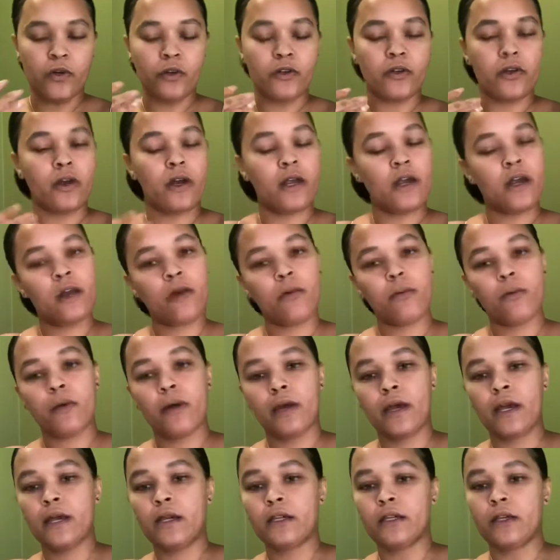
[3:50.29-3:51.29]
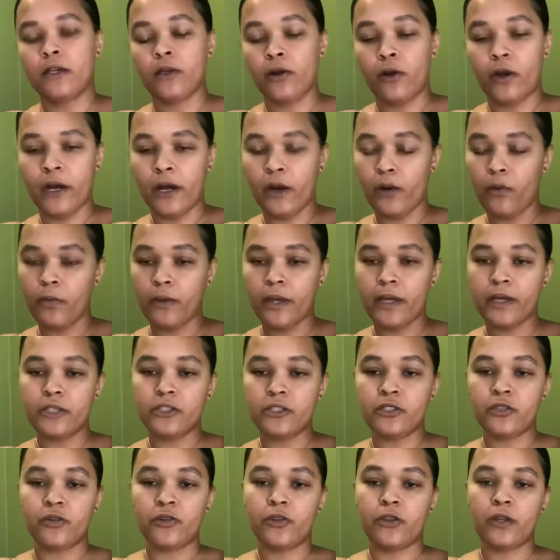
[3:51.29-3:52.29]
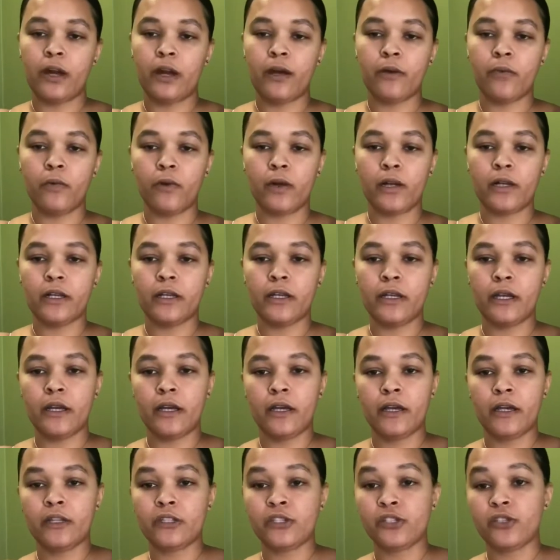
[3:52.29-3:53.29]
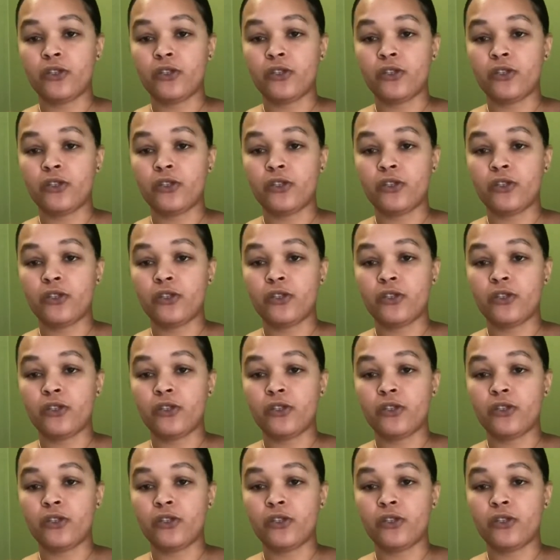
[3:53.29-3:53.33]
your airways, your thyroid glands,